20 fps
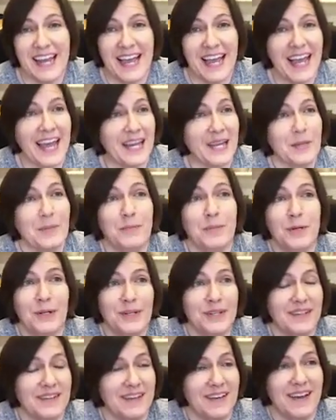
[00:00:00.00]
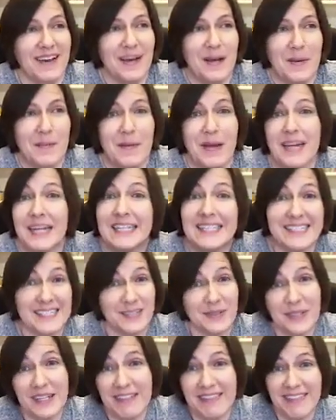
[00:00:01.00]
I could put a
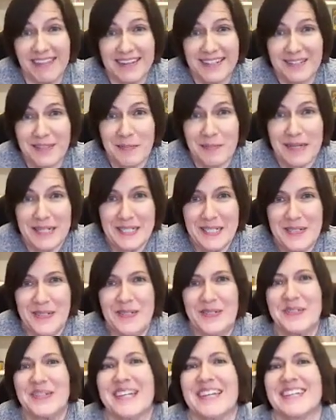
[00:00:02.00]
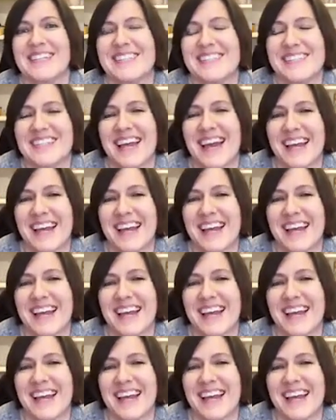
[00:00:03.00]
gazillion things on my to-do list.